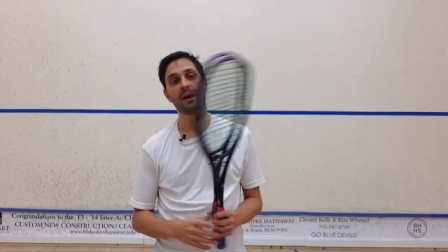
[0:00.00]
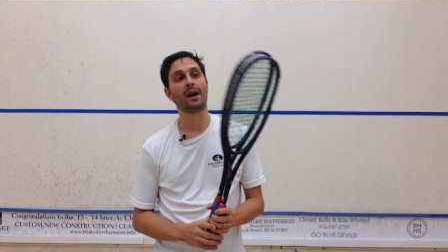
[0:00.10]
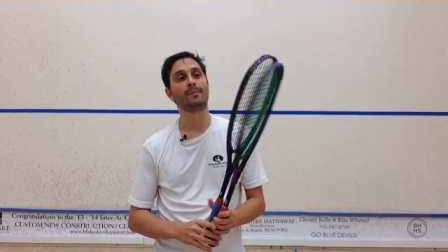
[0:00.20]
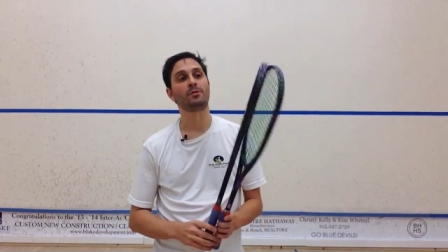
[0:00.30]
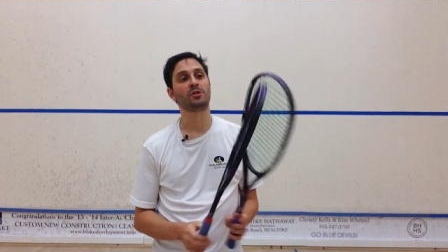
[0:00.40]

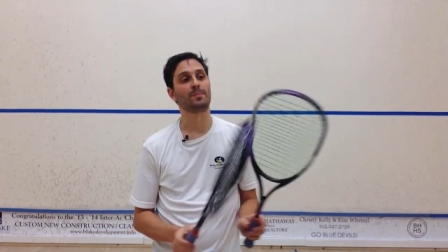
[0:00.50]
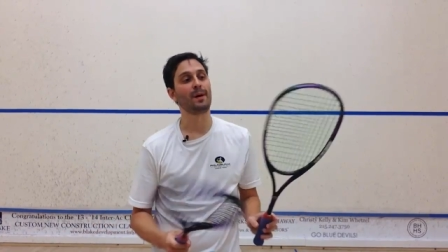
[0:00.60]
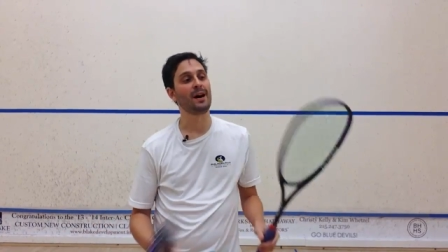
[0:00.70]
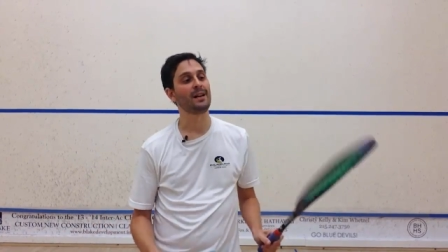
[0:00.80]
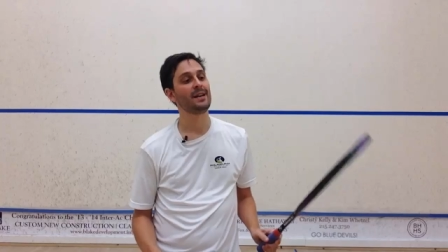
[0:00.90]
Amr
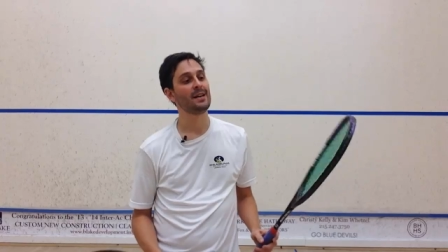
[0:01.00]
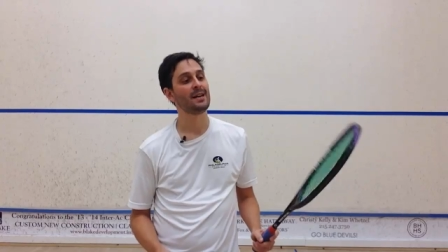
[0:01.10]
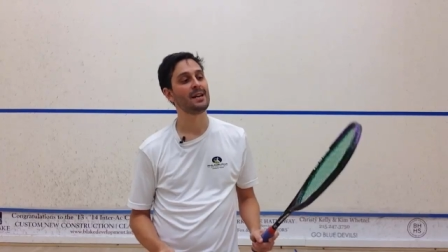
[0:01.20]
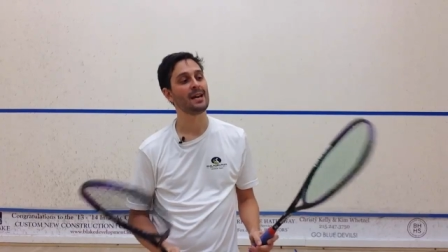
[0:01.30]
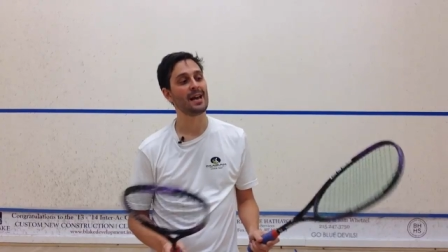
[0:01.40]
Shabana
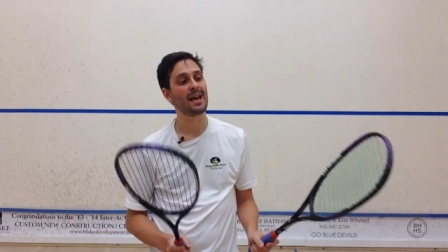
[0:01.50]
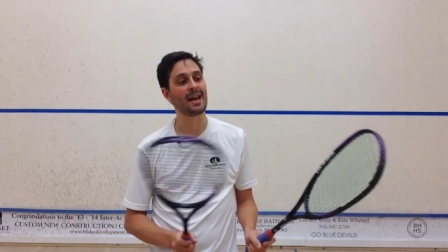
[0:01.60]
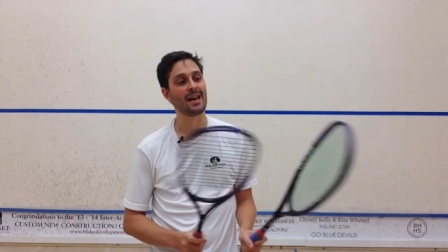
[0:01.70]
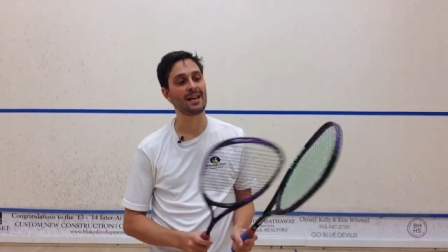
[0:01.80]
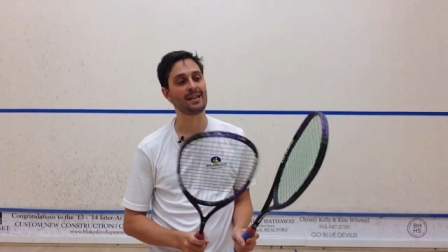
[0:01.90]

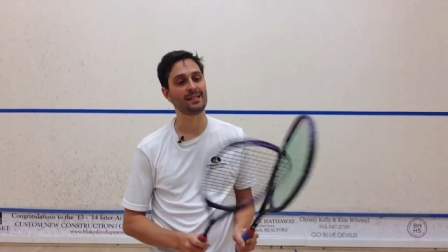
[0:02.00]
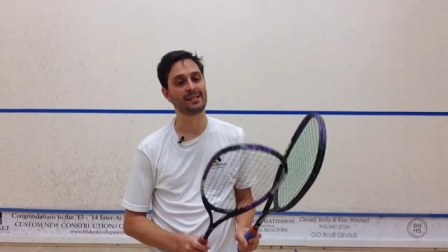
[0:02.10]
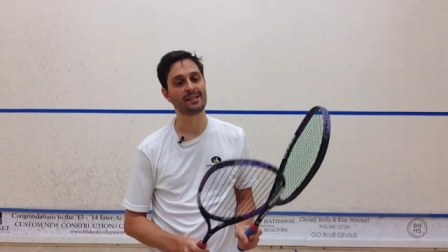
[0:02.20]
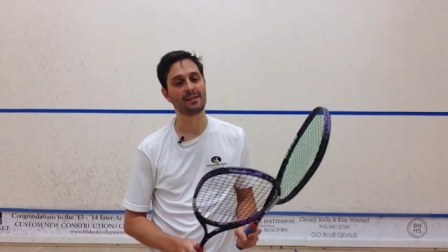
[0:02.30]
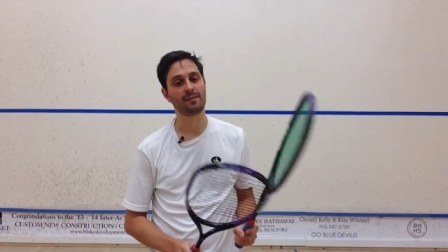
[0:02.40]

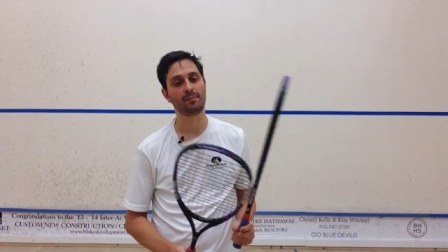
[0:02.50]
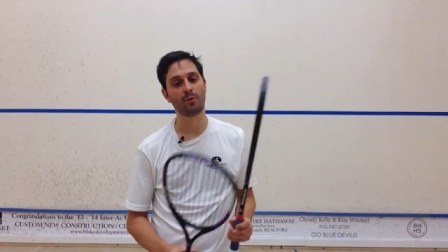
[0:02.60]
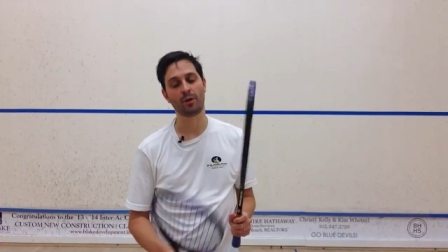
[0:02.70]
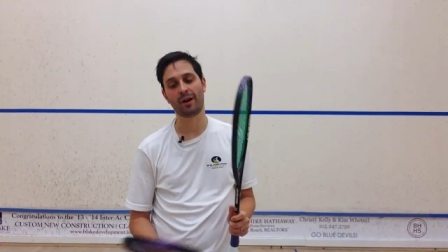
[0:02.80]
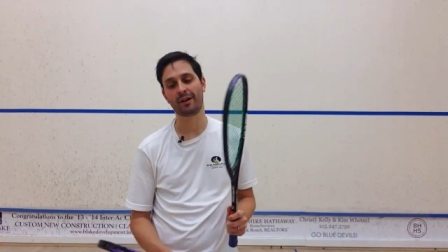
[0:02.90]
and
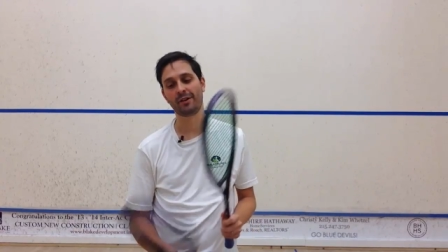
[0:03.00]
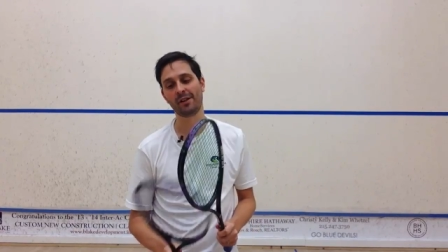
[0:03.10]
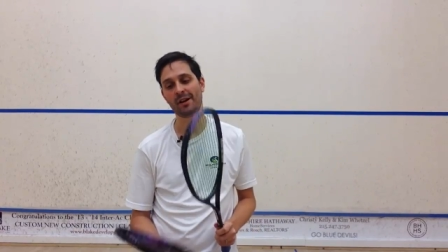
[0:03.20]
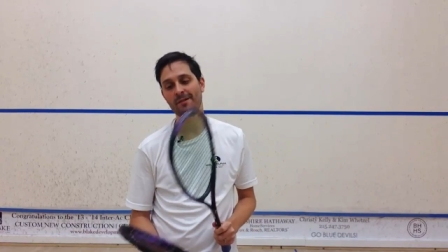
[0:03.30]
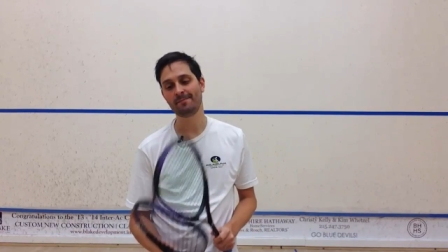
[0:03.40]
Borja
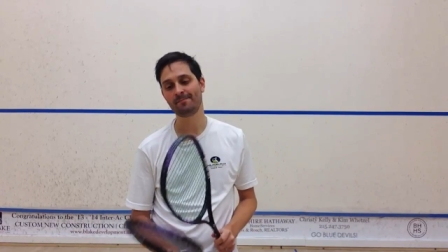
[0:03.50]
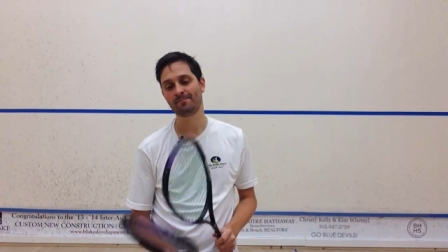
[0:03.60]
Golan.